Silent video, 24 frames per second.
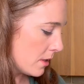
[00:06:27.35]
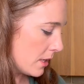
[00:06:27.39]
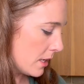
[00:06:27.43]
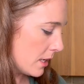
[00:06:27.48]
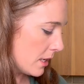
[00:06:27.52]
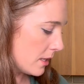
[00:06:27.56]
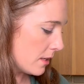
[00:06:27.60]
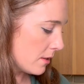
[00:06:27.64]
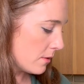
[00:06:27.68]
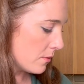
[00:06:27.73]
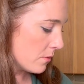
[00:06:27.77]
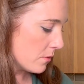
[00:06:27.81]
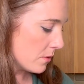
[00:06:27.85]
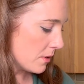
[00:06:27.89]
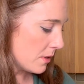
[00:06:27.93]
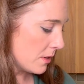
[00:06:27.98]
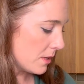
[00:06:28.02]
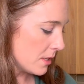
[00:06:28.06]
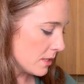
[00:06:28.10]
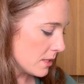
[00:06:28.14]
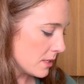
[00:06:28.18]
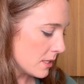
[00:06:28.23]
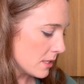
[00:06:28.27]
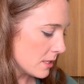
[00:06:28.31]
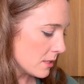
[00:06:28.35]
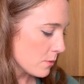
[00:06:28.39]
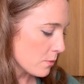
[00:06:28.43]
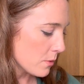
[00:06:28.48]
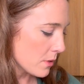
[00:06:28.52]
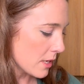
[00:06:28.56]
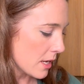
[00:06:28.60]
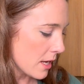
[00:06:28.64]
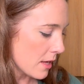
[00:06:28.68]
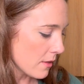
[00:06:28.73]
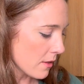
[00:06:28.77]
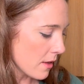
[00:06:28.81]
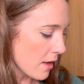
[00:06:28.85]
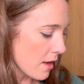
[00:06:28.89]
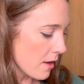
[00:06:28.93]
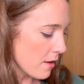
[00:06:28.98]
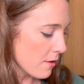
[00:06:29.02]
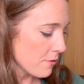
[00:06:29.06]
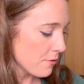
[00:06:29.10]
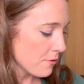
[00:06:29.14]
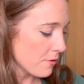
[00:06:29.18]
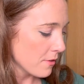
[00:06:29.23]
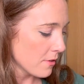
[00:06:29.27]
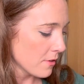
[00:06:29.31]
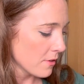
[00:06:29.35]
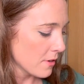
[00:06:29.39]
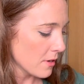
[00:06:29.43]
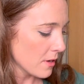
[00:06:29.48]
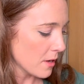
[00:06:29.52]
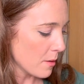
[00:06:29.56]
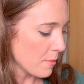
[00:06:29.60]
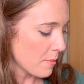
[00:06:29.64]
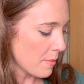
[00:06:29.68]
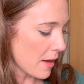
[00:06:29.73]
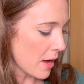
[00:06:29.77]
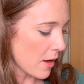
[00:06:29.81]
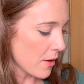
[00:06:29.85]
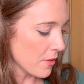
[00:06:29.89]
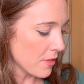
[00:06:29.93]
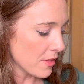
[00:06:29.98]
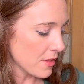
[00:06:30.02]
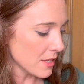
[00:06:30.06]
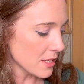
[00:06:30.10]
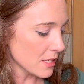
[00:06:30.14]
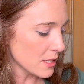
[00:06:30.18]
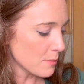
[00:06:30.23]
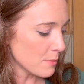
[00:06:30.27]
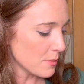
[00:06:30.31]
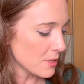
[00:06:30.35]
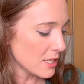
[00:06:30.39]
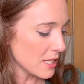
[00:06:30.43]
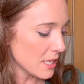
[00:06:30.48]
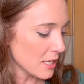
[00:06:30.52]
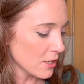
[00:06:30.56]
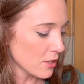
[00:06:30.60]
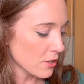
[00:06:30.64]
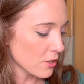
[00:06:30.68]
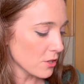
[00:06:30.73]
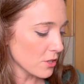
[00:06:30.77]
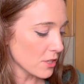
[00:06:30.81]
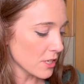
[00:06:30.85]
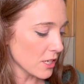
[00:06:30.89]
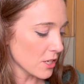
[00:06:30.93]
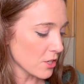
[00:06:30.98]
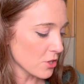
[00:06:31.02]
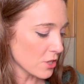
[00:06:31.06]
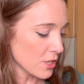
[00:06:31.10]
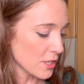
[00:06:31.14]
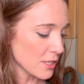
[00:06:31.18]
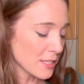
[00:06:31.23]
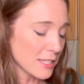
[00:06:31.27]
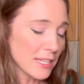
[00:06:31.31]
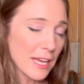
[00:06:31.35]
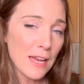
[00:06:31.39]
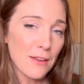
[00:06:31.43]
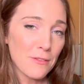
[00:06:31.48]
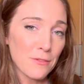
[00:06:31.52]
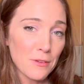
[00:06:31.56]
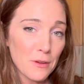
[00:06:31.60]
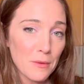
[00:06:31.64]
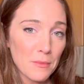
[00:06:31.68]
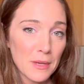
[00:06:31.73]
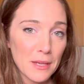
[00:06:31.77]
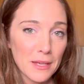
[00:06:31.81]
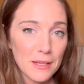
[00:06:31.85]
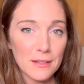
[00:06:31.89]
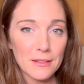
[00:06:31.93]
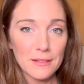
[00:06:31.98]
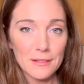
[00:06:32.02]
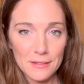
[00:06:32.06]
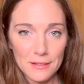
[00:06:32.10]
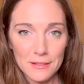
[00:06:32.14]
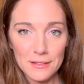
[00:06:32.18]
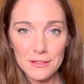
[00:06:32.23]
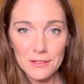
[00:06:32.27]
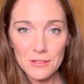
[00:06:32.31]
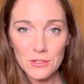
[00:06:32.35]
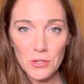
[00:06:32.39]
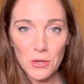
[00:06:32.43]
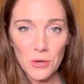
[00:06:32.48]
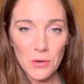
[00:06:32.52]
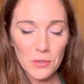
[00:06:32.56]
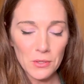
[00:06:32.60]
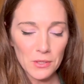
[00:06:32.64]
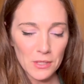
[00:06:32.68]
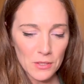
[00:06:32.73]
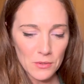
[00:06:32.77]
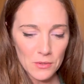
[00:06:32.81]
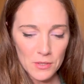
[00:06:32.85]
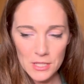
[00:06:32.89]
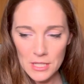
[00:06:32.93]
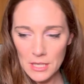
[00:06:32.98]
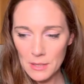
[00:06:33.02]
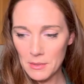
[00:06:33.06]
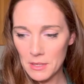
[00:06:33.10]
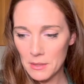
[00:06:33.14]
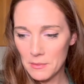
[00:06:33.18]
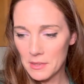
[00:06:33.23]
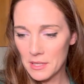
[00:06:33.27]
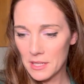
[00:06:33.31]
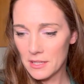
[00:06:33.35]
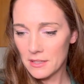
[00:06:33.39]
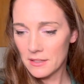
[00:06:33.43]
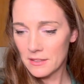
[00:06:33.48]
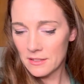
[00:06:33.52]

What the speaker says: And this is what I love about this particular dish, aside from it totally redeeming me,